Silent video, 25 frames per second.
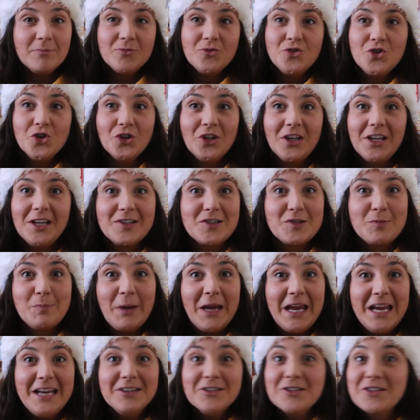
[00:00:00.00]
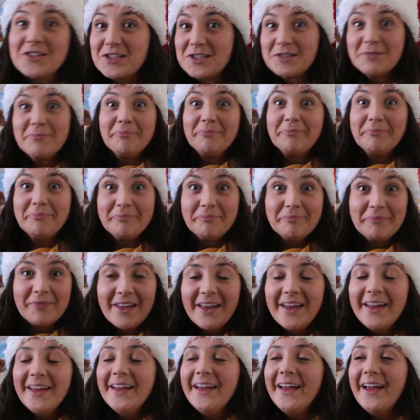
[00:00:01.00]
Julia's paints.
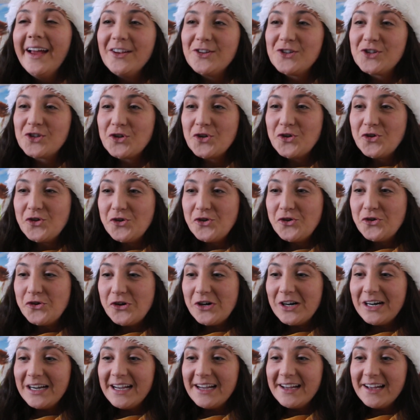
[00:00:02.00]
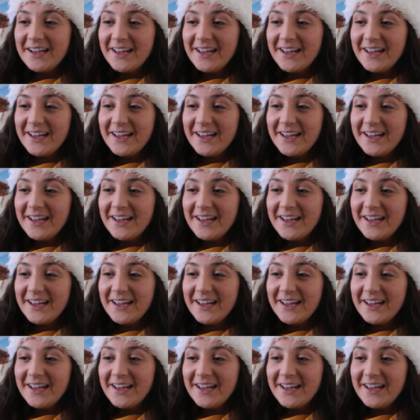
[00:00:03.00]
So,